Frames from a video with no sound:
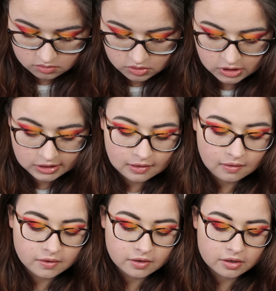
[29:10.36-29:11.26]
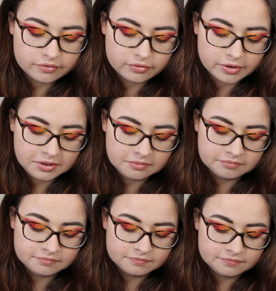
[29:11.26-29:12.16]
shade Light Ivory,
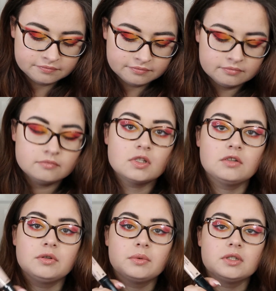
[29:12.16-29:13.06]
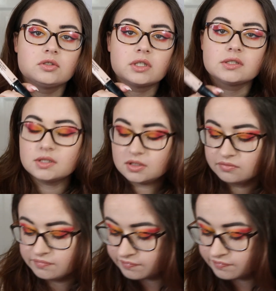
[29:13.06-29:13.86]
if you were interested.